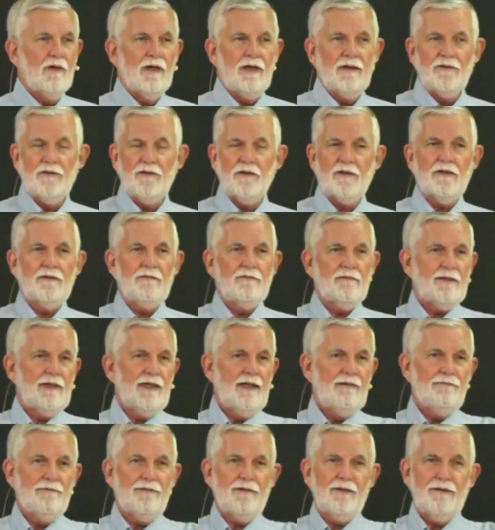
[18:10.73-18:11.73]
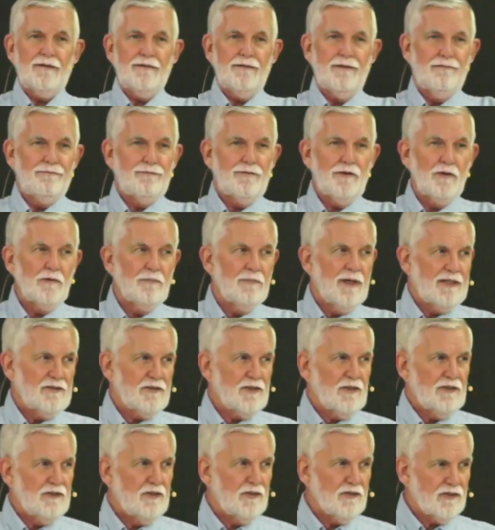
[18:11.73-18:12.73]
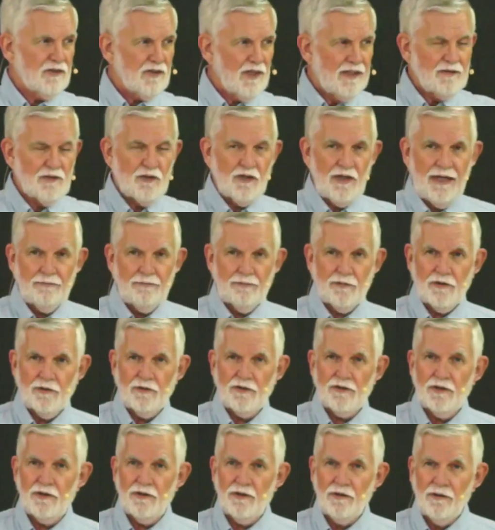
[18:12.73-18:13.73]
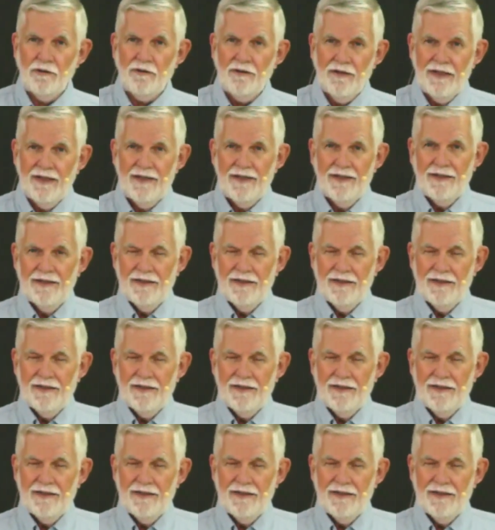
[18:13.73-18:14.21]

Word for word: Well, you could have a few messages on chapter 2